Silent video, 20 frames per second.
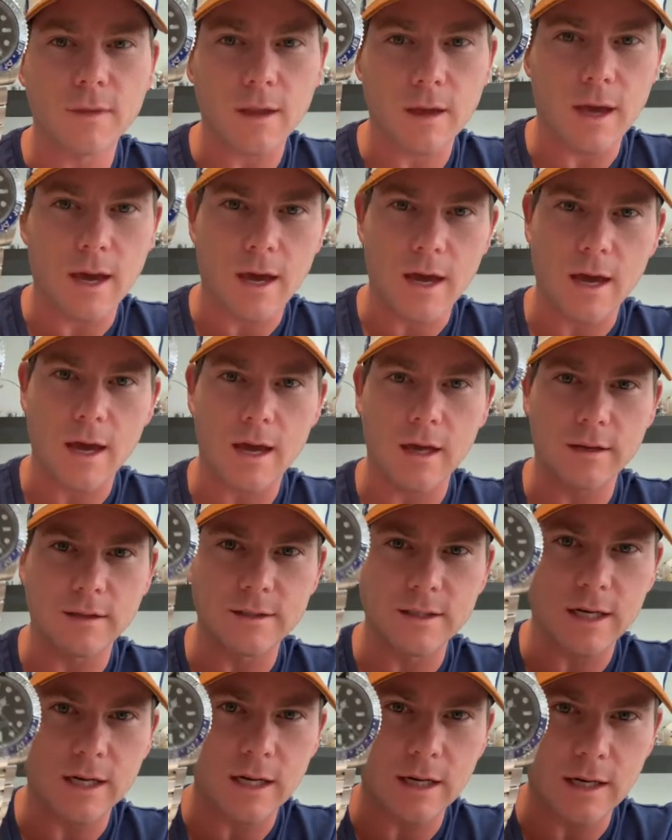
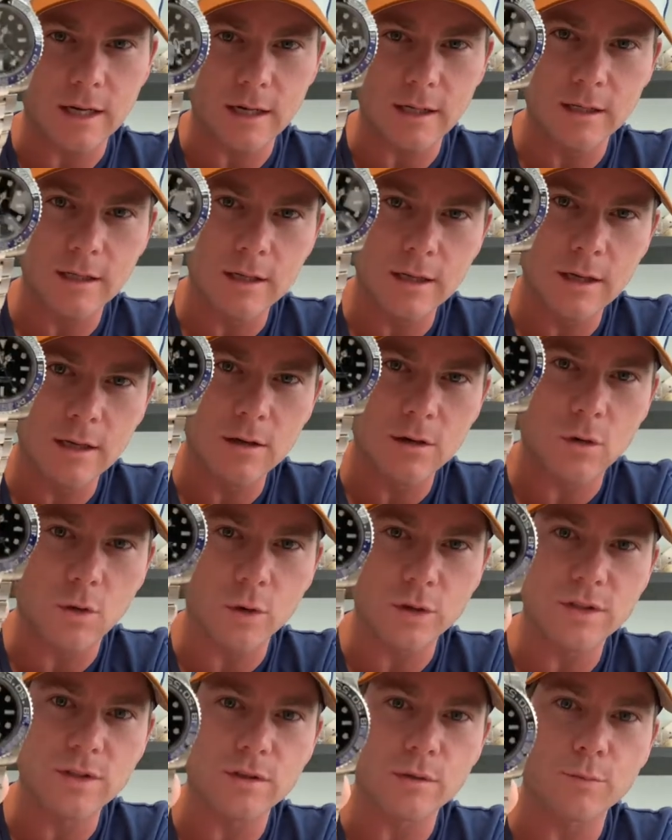And
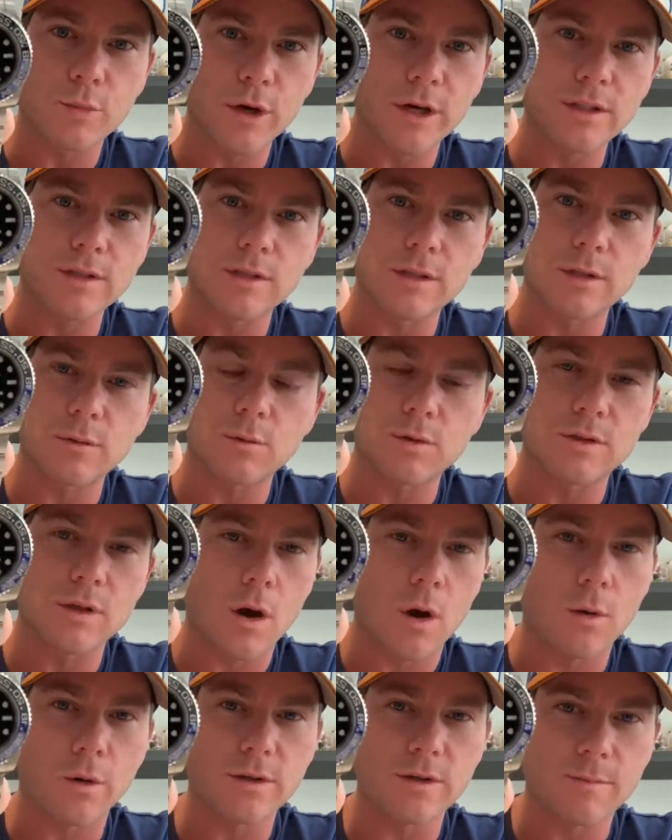Oyster bracelet was
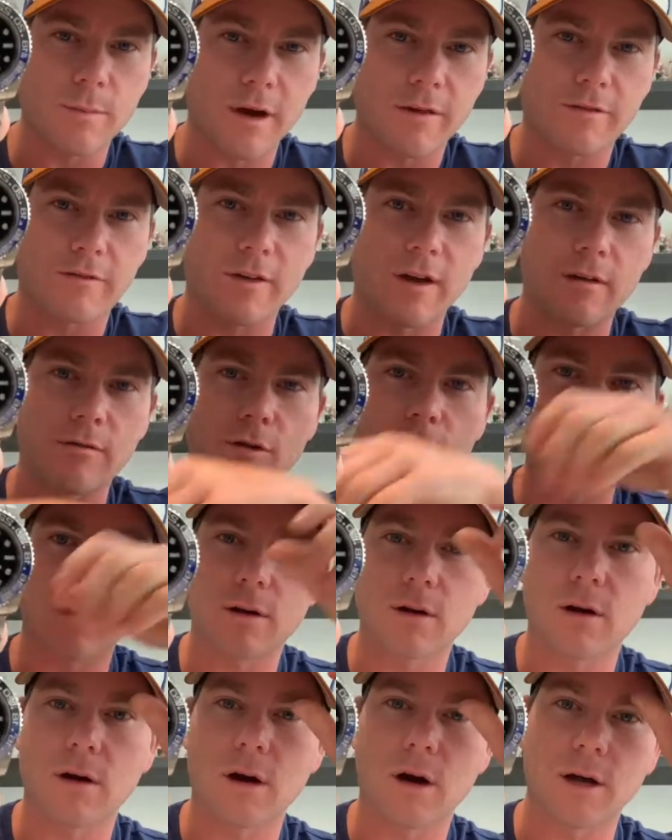always my
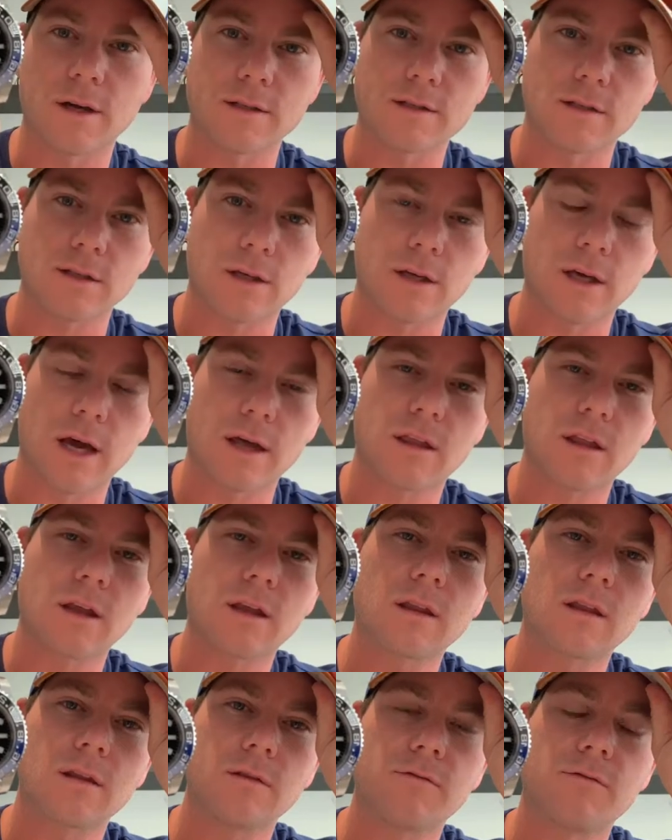favorite, honestly. I
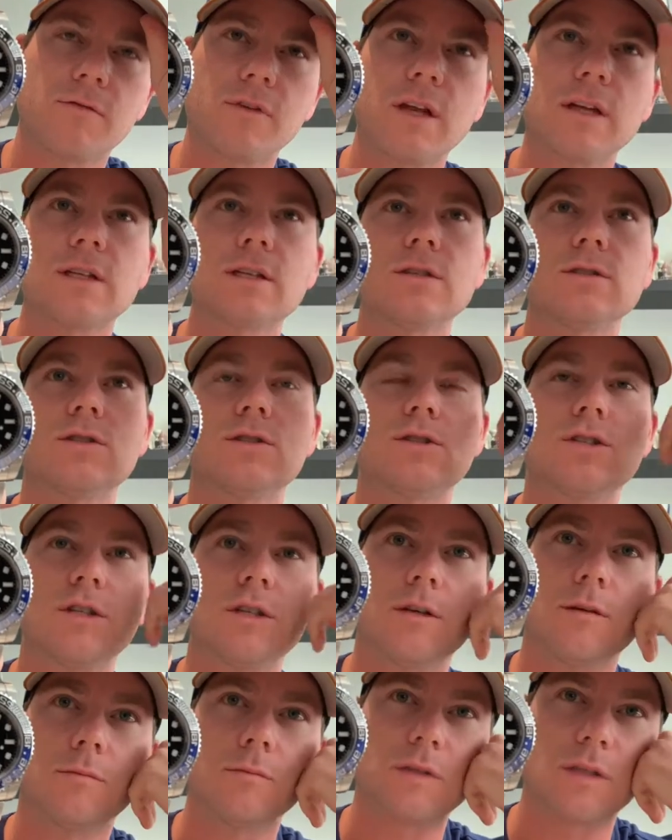think the vintage
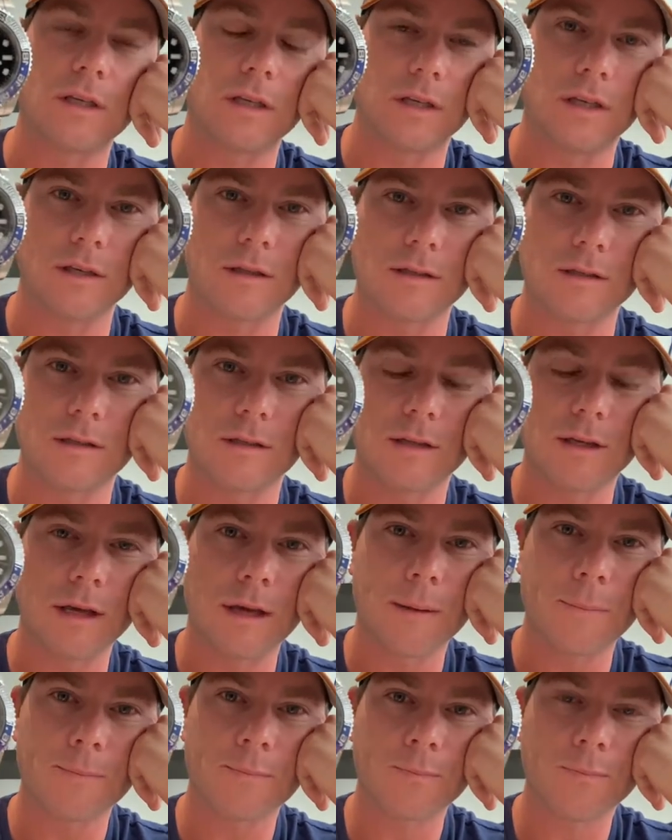GMTs
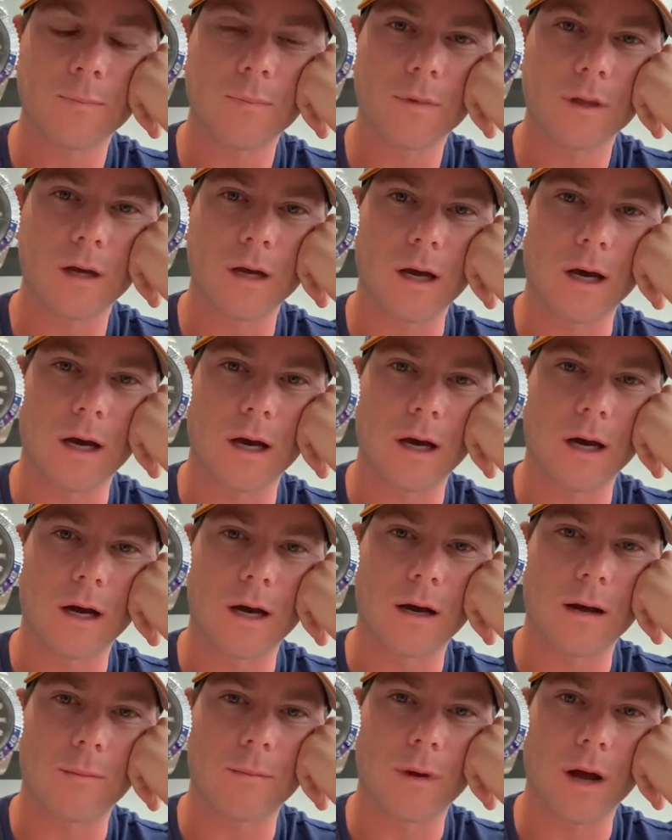
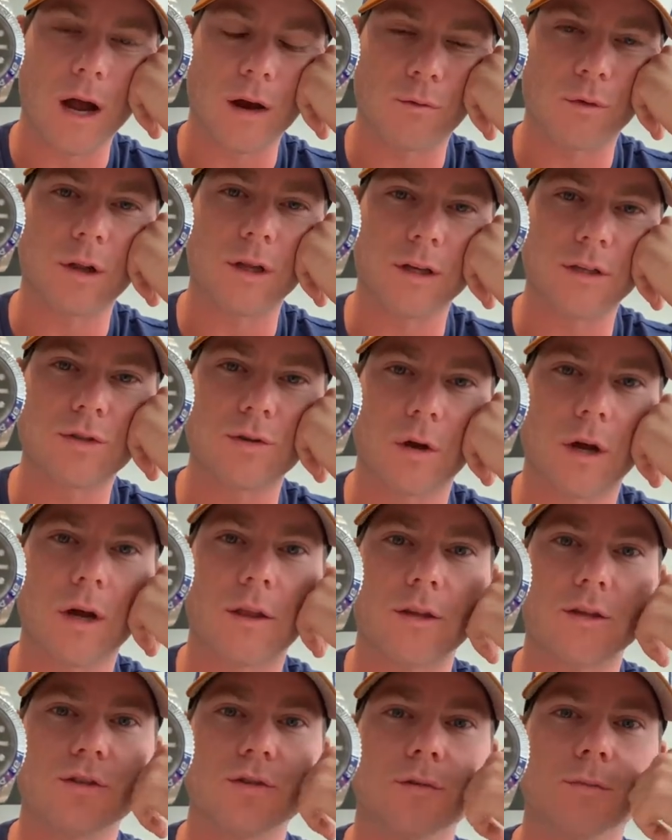I really enjoy
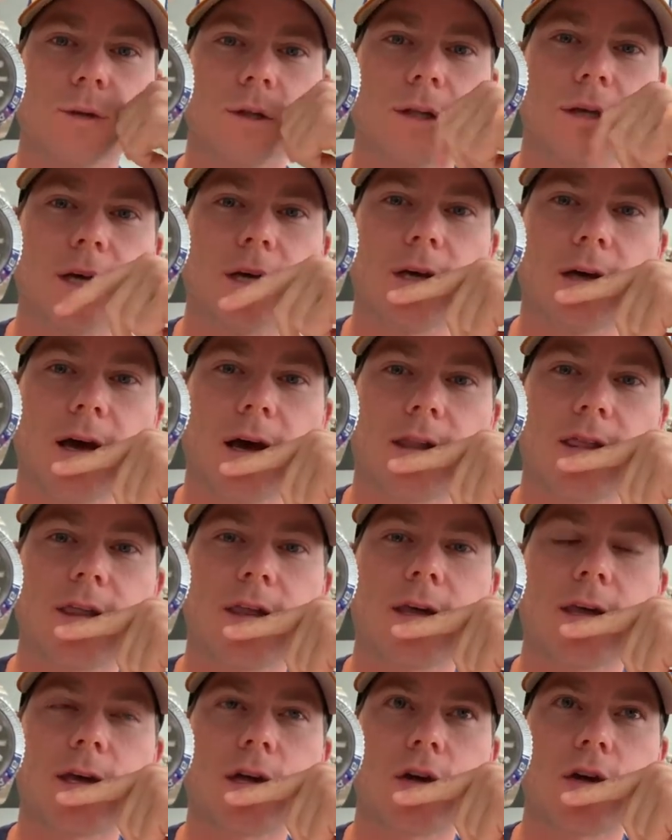on the Jubilee. I
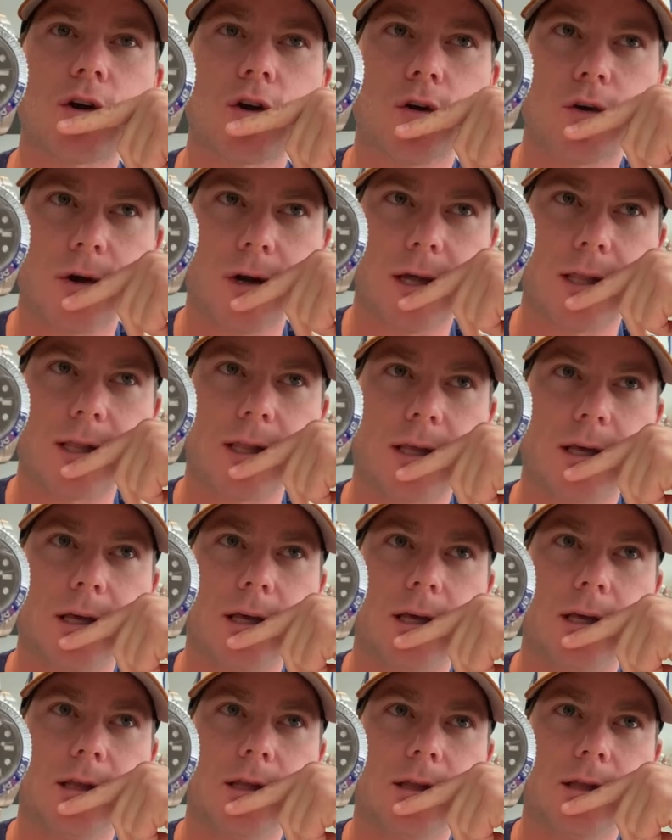think
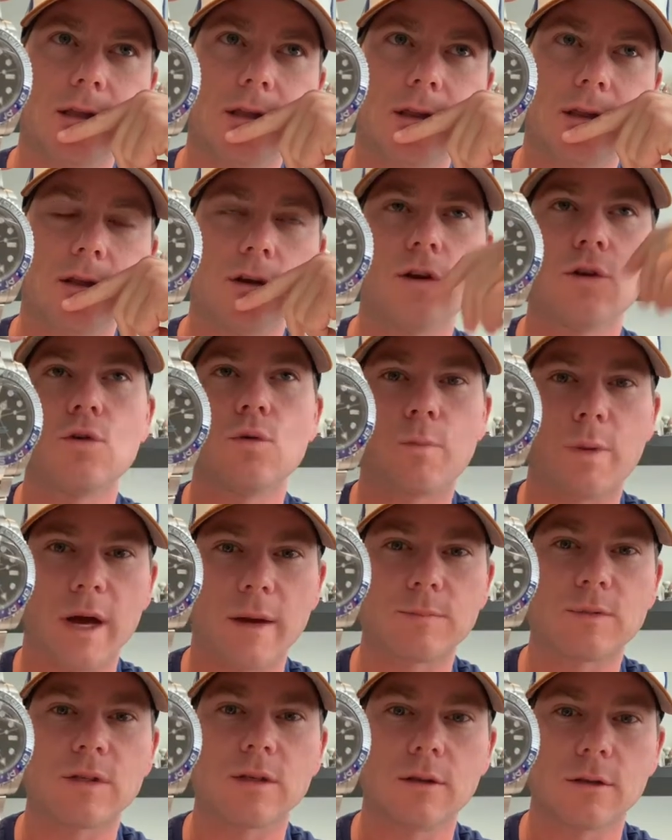currently the new
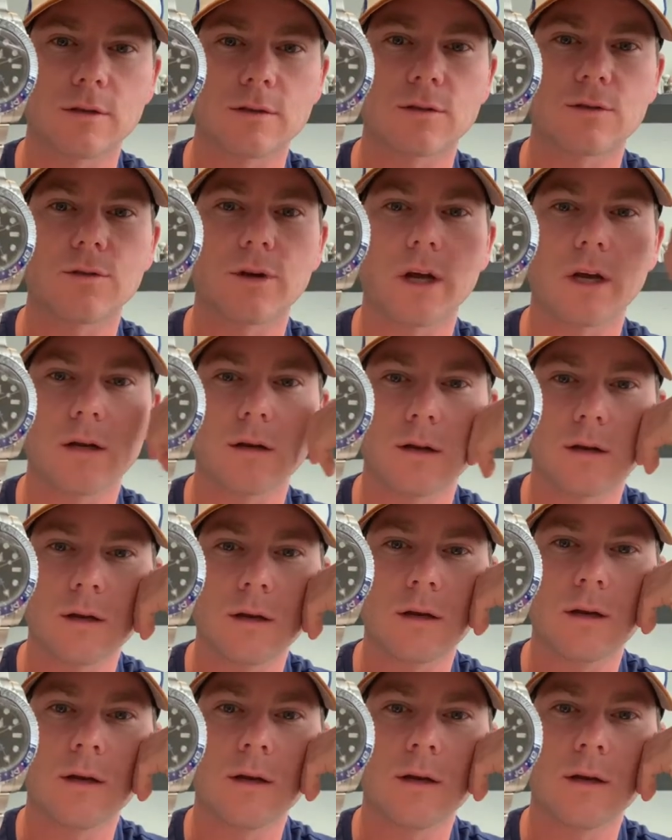Pepsi looks great.